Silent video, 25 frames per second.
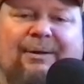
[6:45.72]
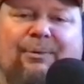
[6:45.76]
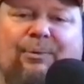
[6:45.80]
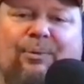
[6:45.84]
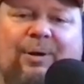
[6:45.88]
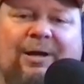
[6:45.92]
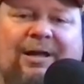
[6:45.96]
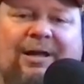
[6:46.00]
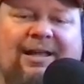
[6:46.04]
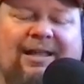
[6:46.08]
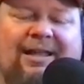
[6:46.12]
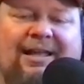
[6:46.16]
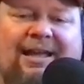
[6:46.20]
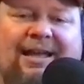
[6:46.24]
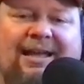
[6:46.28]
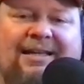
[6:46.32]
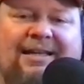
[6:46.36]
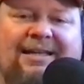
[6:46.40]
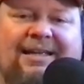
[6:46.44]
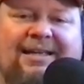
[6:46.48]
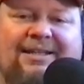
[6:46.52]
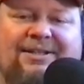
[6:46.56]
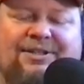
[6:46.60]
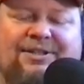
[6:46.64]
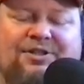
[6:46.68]
Well,
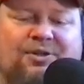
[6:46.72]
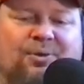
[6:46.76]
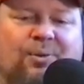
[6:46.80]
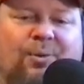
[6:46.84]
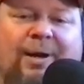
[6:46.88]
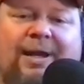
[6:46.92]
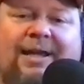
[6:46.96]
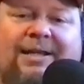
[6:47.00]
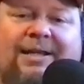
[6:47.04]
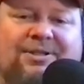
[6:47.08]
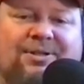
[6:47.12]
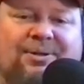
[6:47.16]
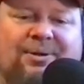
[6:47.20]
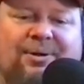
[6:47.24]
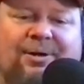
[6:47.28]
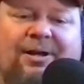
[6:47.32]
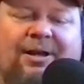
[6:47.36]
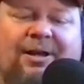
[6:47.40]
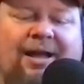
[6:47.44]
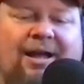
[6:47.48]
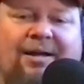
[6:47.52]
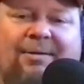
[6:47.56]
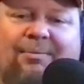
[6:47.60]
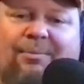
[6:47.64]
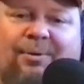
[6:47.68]
his tweets are a
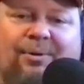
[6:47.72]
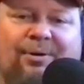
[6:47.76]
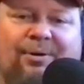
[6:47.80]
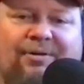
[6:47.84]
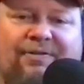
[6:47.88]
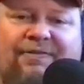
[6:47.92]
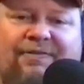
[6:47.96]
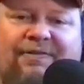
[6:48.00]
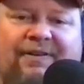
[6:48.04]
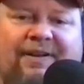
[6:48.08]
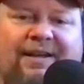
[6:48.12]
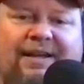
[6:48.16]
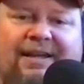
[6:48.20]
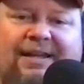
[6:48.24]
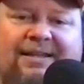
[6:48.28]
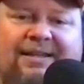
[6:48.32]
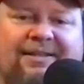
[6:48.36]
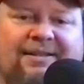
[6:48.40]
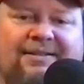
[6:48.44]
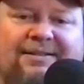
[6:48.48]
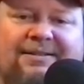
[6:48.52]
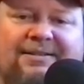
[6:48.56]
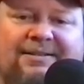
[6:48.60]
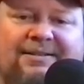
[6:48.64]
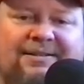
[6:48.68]
lot more funny
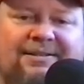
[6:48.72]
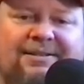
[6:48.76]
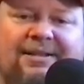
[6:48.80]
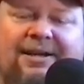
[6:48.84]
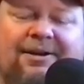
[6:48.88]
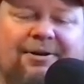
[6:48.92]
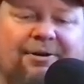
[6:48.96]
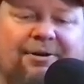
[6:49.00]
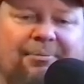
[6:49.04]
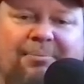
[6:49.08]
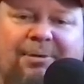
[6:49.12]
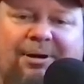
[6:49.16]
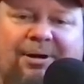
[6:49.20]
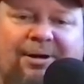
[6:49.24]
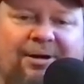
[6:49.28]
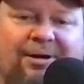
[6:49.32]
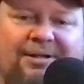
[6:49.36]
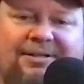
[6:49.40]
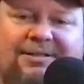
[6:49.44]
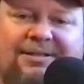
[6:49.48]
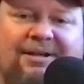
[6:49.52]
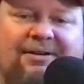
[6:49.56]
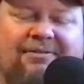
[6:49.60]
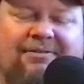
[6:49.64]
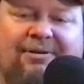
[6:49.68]
than
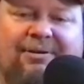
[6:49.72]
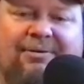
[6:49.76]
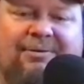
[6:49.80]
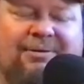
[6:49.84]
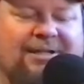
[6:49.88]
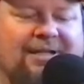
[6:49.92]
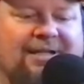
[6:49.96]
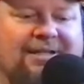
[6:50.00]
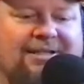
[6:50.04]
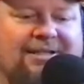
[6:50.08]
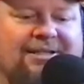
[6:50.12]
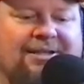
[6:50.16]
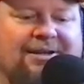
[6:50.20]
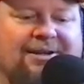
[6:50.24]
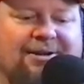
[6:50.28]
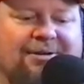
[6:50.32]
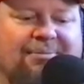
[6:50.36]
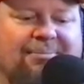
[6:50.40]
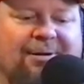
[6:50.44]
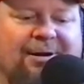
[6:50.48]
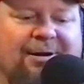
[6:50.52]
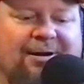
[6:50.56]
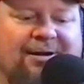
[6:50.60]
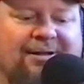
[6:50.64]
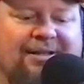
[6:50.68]
Zuckerberg's ever. Wasn't it
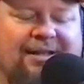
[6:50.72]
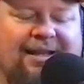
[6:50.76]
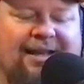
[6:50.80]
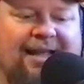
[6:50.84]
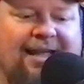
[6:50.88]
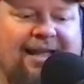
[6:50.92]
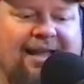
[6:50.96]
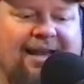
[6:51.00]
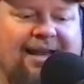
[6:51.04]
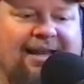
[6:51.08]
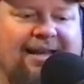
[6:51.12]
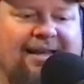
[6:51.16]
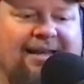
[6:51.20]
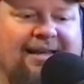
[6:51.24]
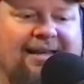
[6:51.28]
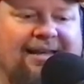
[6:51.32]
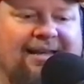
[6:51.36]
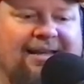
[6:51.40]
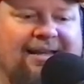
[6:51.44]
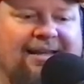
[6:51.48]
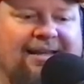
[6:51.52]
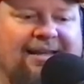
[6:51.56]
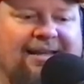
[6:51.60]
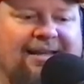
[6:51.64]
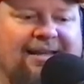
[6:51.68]
Zuckerberg that had
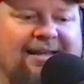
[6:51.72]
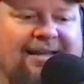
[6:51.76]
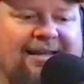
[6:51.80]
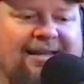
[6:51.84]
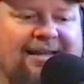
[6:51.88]
it?